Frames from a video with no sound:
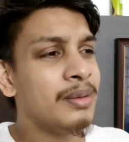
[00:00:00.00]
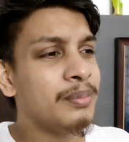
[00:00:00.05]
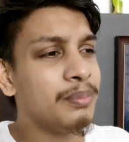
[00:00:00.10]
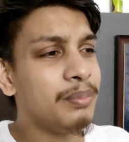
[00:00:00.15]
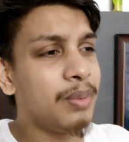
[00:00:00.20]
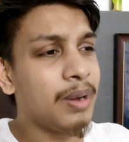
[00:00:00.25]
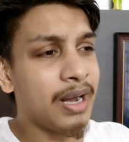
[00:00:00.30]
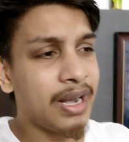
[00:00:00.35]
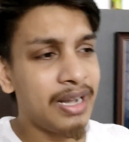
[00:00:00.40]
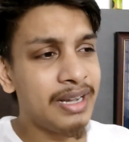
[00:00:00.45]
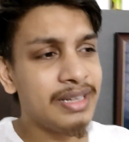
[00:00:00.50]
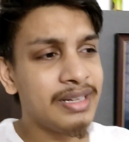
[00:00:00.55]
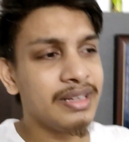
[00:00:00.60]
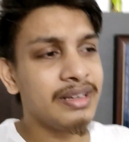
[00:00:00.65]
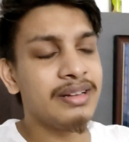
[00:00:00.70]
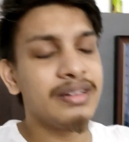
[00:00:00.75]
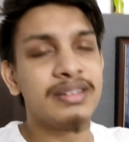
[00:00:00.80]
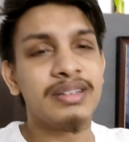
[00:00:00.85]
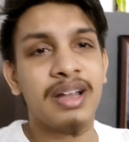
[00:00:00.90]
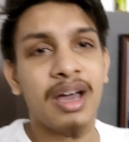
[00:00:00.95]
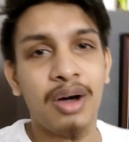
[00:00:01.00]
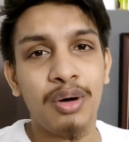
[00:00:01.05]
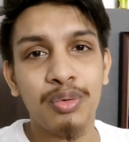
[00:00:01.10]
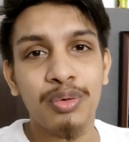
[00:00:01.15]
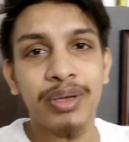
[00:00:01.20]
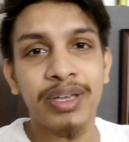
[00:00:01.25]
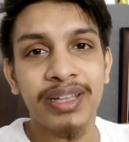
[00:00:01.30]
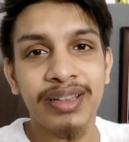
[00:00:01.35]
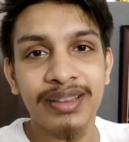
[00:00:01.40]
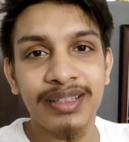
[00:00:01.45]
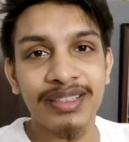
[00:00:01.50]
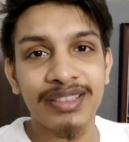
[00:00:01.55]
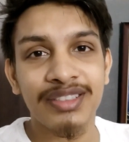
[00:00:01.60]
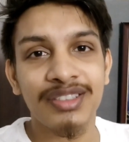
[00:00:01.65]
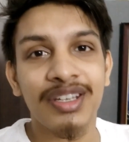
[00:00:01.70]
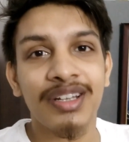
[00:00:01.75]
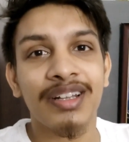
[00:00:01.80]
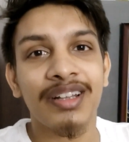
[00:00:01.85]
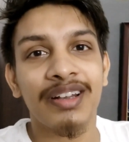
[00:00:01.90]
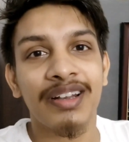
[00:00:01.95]
but now in this
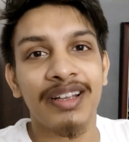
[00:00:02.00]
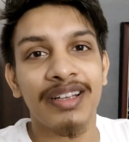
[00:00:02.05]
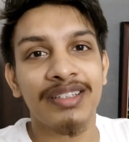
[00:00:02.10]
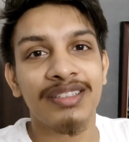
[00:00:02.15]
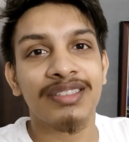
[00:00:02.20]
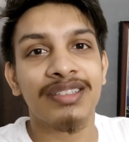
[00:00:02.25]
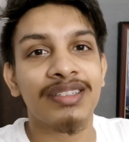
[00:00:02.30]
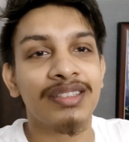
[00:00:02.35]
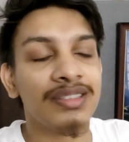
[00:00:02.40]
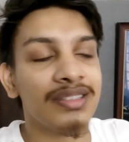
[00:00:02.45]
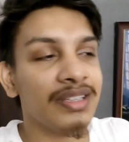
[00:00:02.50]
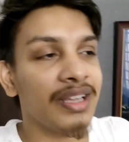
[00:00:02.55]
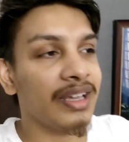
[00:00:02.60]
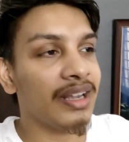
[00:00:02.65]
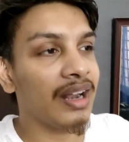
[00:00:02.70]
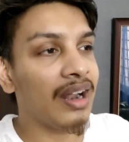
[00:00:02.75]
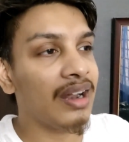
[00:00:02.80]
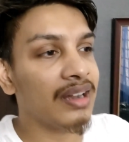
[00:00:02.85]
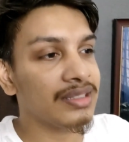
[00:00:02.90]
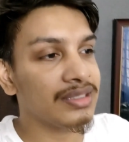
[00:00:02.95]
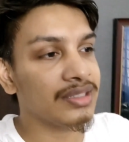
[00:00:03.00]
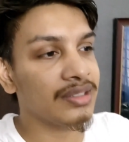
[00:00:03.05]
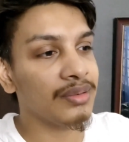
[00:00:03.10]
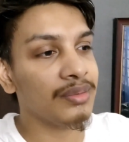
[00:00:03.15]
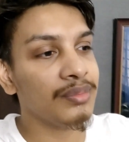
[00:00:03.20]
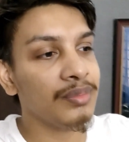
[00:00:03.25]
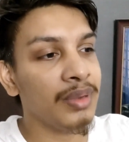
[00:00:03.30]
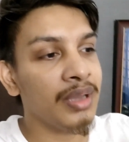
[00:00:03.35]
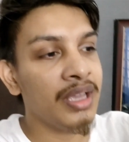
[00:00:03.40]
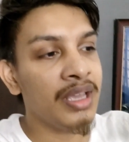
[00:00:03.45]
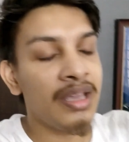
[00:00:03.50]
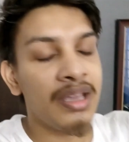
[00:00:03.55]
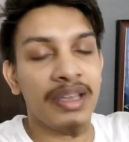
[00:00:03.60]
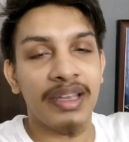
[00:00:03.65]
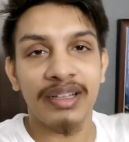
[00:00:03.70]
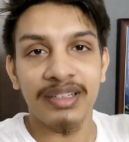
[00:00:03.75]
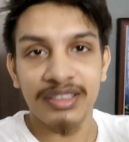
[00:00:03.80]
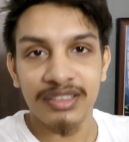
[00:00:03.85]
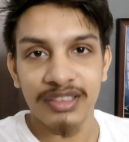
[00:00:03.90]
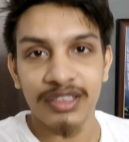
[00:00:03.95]
generation there are some
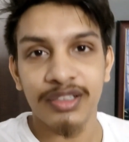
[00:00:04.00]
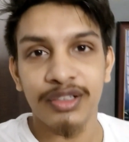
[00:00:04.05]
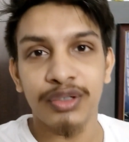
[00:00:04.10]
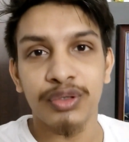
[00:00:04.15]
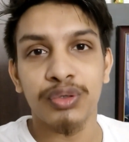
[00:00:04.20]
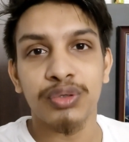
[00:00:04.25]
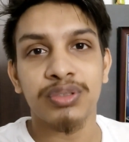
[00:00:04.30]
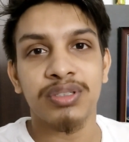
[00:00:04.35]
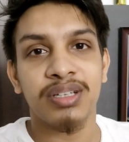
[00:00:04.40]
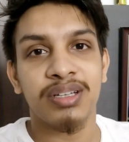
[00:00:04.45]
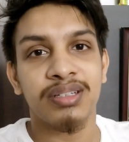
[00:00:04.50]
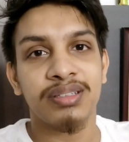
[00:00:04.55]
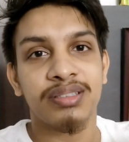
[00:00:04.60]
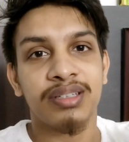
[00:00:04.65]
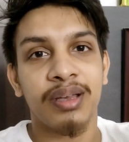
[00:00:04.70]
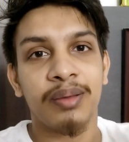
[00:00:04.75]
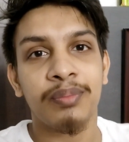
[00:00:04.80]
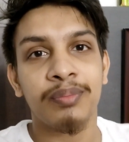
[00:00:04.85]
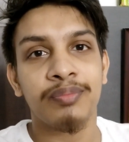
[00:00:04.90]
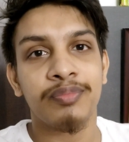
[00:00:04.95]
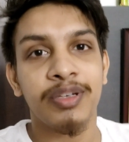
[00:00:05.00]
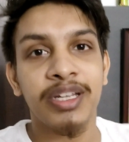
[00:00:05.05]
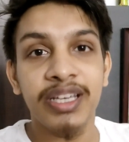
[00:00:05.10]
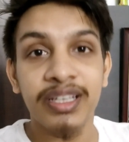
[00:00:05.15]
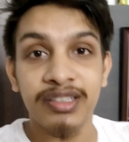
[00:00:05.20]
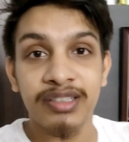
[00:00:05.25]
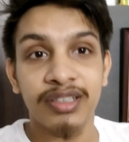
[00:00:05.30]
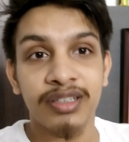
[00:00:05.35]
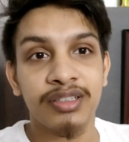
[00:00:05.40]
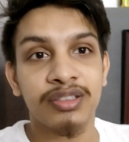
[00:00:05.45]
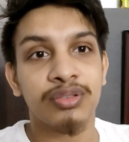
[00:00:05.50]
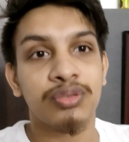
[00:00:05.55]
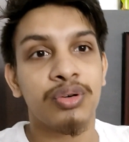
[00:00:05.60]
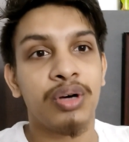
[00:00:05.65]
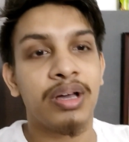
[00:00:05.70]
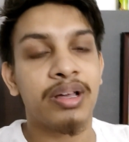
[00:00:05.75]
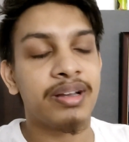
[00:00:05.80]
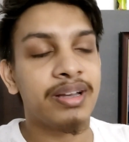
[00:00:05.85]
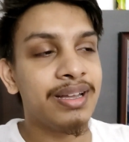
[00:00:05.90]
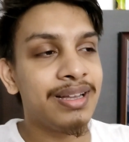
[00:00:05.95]
institutes and some teachers who
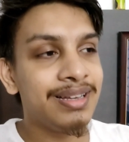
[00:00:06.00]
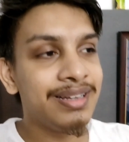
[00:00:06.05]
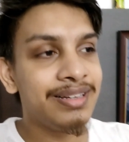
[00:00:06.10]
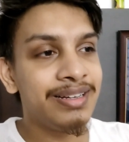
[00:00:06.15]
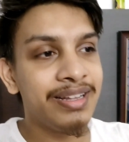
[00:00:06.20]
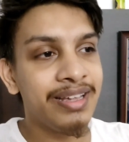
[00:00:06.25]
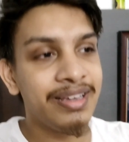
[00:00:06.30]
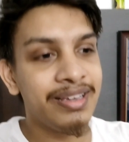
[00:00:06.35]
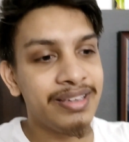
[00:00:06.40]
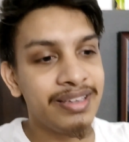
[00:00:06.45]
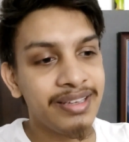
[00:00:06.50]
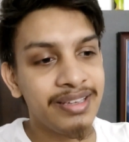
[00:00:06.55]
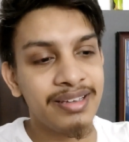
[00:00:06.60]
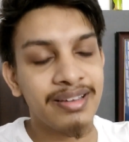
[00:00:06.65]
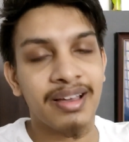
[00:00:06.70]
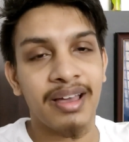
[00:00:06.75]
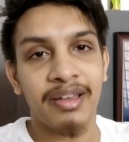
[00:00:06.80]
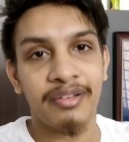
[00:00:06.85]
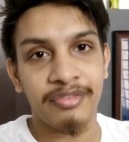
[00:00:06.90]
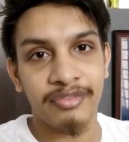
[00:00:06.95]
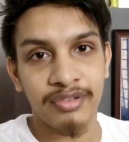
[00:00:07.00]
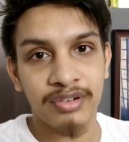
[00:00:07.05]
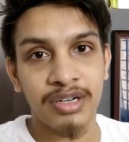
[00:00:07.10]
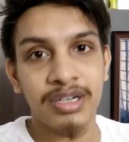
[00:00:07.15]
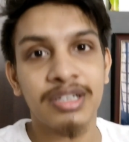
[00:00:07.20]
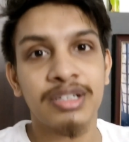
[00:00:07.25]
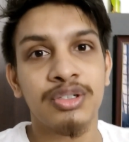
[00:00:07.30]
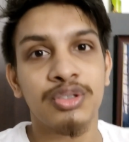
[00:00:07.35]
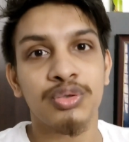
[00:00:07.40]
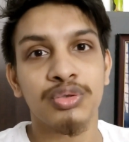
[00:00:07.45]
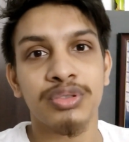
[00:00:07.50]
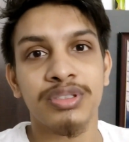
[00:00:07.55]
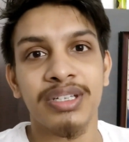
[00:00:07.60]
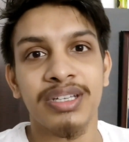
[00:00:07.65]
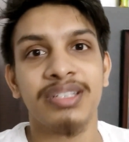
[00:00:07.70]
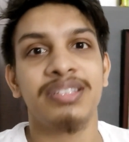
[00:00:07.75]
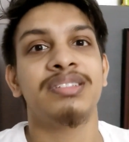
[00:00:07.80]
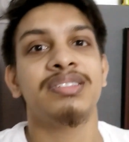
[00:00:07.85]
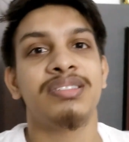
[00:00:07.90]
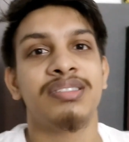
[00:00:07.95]
are really taking effort to
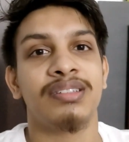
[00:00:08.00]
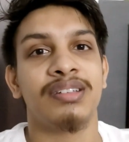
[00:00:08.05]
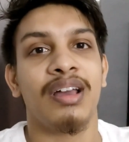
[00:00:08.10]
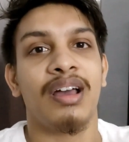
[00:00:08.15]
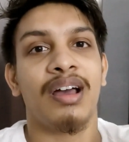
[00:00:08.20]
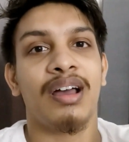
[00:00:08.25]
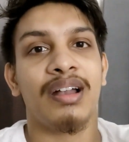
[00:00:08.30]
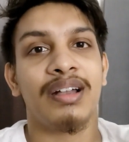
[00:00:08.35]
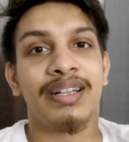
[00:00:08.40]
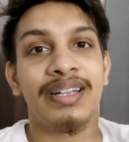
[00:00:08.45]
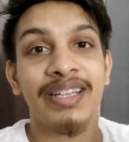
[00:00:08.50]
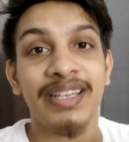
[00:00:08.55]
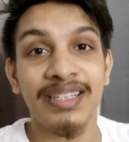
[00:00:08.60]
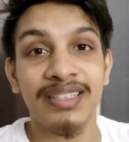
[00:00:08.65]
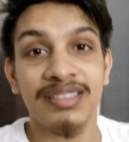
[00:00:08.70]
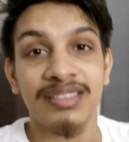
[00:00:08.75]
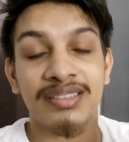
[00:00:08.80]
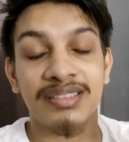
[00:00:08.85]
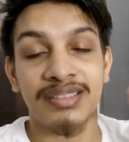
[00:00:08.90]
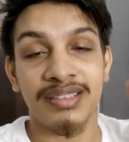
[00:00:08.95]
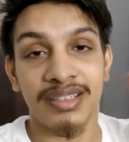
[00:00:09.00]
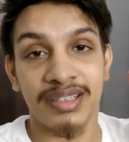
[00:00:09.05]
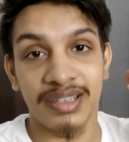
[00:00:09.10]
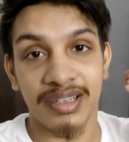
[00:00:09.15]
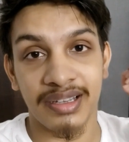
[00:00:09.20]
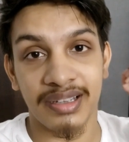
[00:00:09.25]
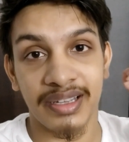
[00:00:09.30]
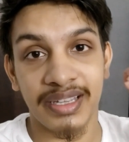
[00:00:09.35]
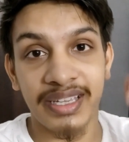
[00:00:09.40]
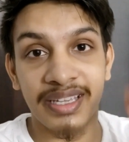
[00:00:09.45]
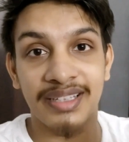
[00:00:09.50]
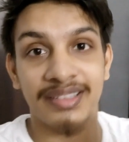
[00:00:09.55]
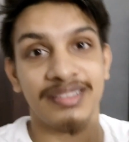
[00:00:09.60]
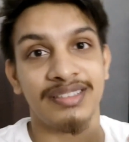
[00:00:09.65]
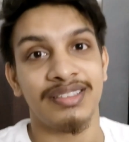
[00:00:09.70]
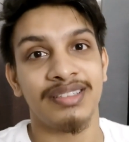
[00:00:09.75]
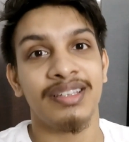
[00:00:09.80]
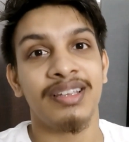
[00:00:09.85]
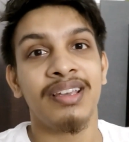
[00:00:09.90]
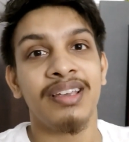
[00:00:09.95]
just teach the
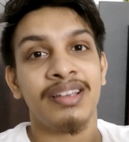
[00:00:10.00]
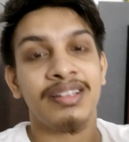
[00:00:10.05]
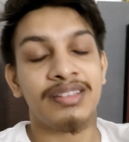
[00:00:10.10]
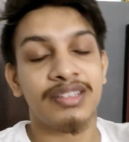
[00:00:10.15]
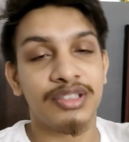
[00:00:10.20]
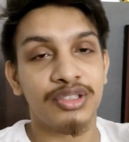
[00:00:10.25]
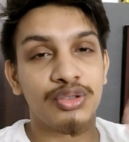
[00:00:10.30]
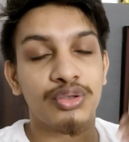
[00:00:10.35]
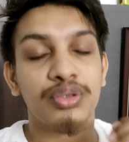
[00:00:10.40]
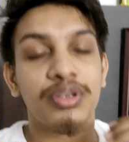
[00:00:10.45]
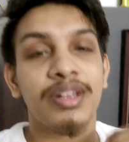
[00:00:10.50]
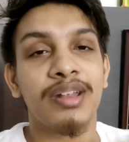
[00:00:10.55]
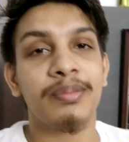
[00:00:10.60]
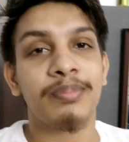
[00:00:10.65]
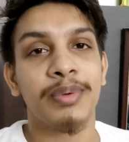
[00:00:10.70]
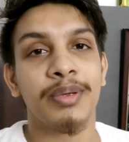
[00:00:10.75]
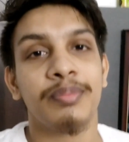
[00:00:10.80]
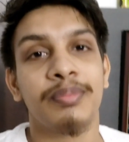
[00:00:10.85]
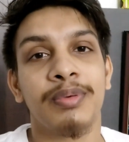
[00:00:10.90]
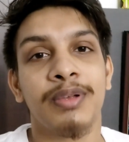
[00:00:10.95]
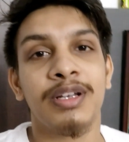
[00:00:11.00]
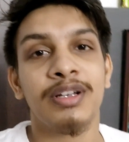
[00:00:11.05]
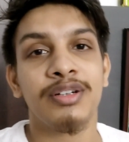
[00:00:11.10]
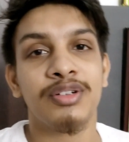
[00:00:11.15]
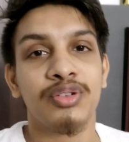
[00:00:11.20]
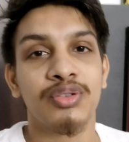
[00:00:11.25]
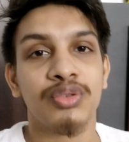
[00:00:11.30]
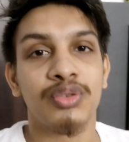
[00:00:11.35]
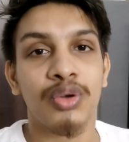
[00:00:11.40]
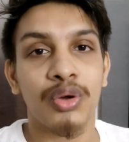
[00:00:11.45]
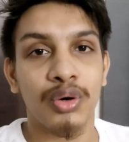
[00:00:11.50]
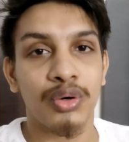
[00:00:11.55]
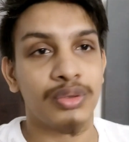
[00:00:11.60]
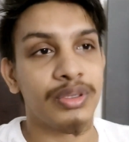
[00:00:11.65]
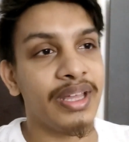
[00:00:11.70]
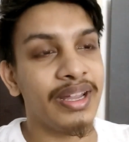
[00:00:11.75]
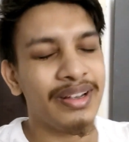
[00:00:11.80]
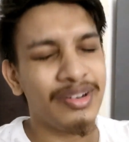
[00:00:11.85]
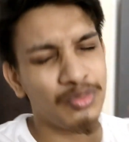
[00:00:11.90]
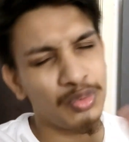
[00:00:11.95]
kids, the junior people, to know,
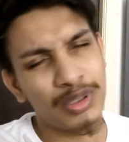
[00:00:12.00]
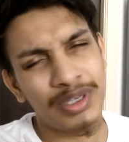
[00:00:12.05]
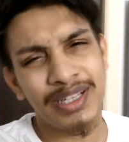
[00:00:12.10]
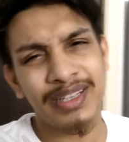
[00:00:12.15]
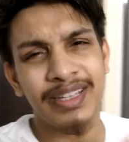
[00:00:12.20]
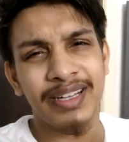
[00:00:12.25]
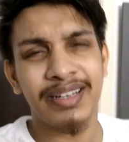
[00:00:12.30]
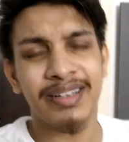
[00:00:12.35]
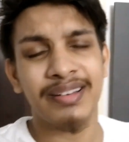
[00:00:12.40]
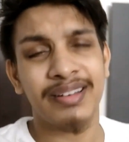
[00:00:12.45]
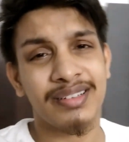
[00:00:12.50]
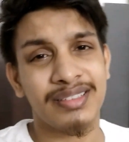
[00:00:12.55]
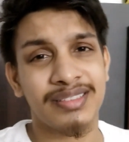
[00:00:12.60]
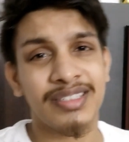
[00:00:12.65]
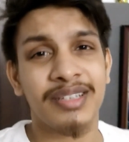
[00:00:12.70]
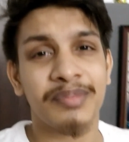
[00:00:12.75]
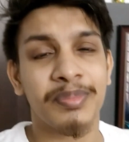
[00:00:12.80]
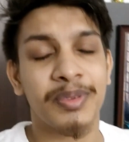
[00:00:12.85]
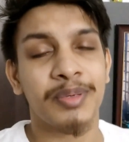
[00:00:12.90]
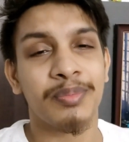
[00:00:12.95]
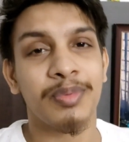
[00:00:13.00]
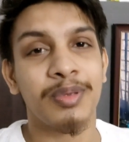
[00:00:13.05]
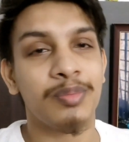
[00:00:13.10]
they only the interested people.